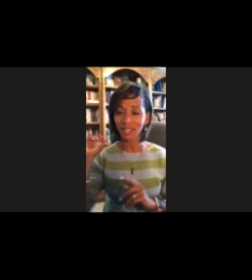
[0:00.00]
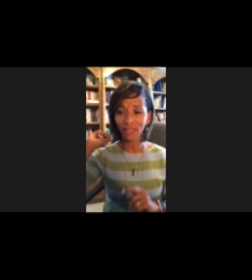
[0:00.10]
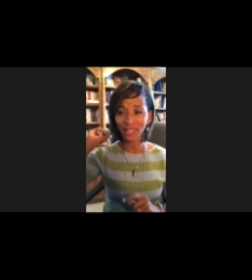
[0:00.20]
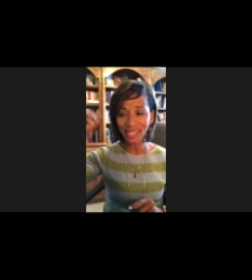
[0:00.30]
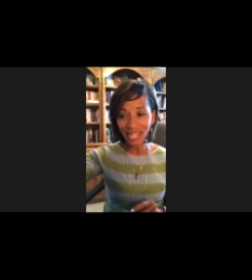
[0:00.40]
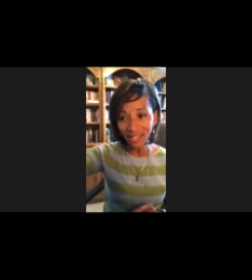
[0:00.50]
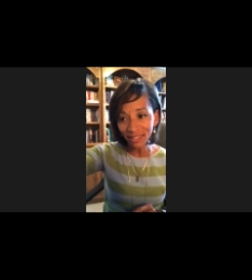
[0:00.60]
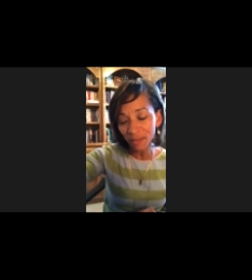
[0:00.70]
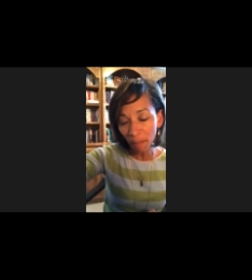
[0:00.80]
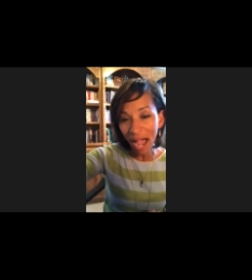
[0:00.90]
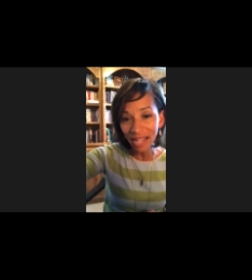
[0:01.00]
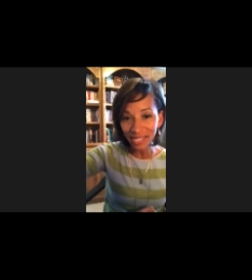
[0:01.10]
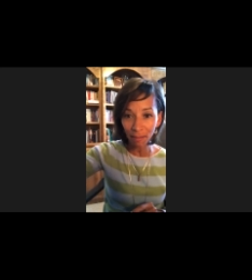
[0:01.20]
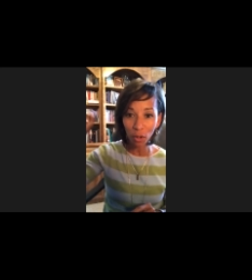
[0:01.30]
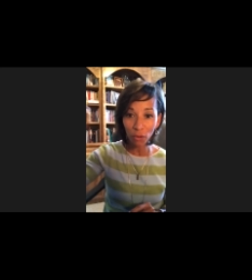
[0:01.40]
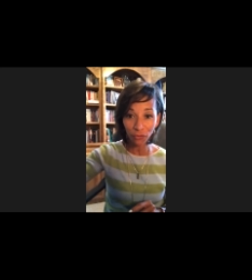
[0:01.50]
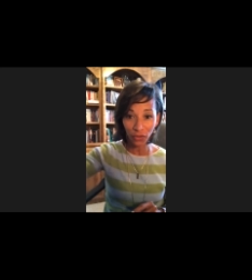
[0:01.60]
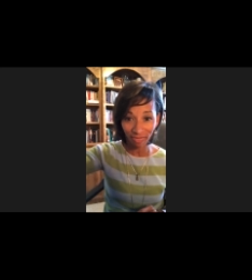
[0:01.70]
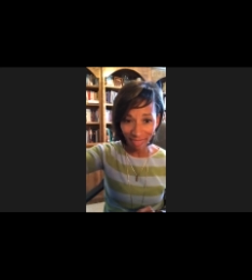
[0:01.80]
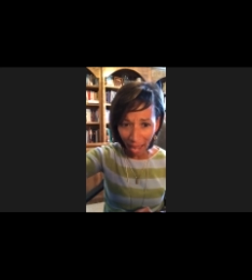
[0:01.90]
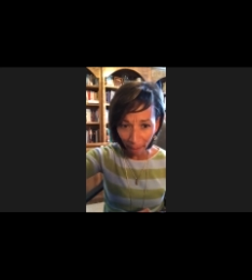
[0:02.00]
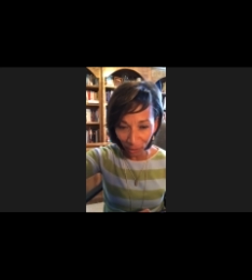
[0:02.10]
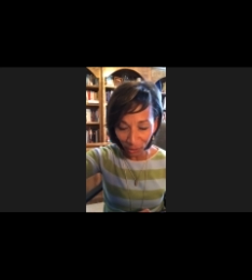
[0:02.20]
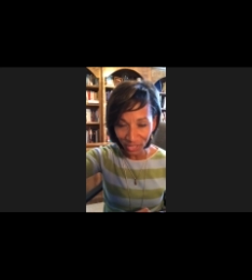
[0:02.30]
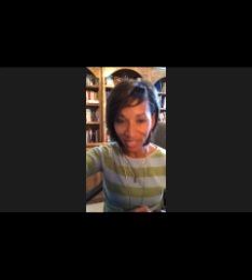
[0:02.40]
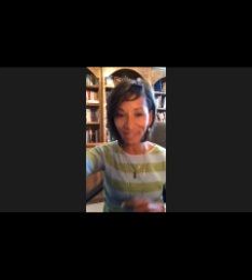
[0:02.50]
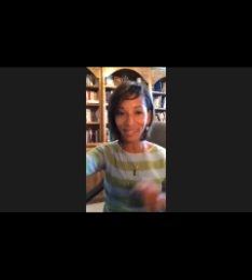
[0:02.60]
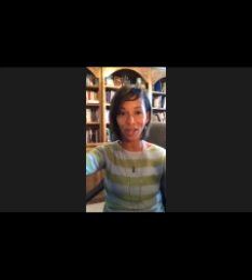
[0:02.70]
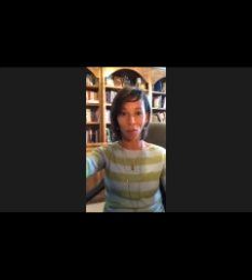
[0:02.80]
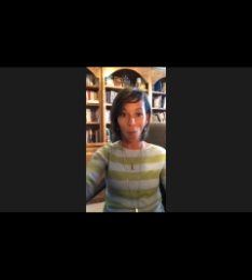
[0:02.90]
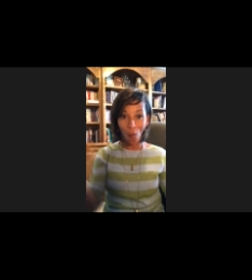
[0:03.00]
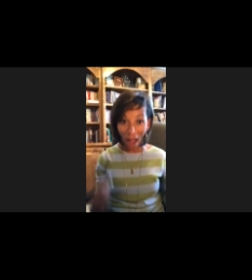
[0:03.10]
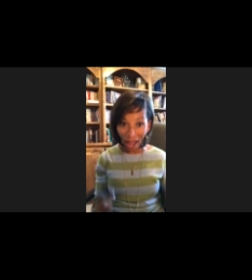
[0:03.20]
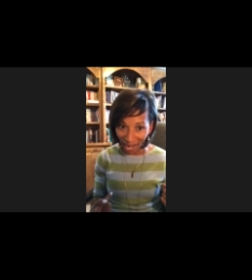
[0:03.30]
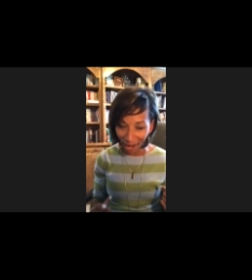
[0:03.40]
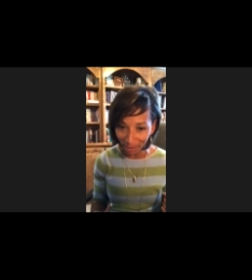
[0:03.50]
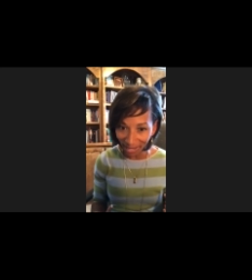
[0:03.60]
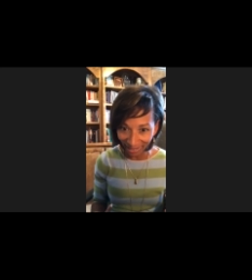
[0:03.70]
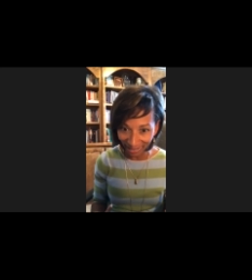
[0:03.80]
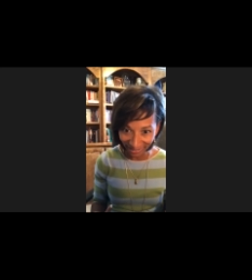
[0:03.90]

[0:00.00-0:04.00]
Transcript: it's, it's possible for that person then why not me